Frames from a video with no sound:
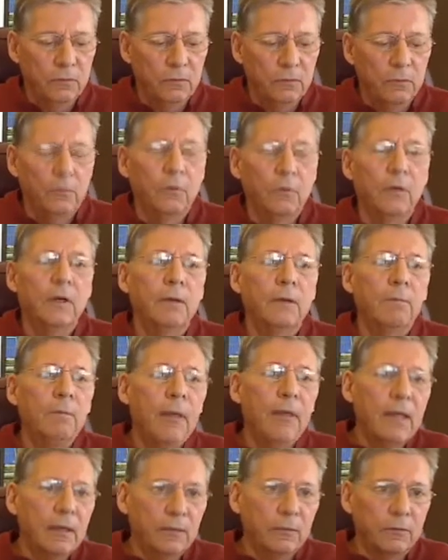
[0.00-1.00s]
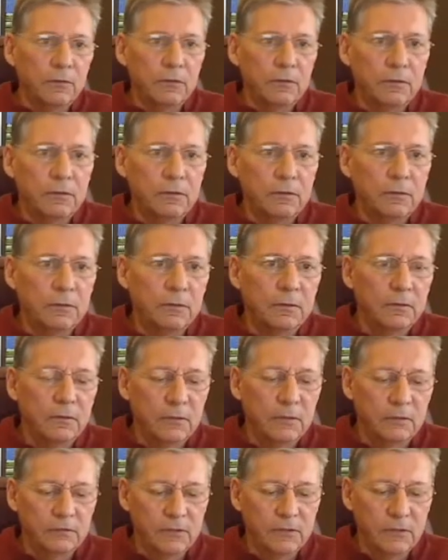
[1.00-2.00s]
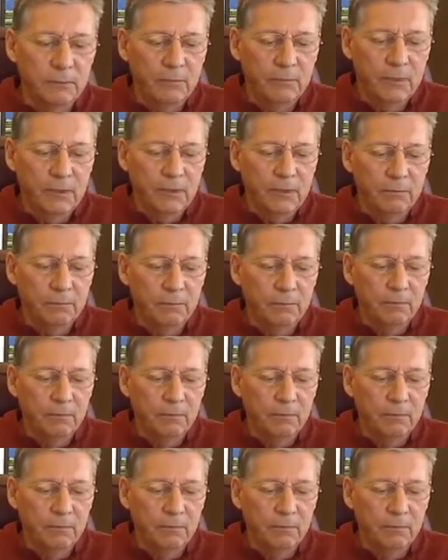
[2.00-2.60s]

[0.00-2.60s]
or amount of something.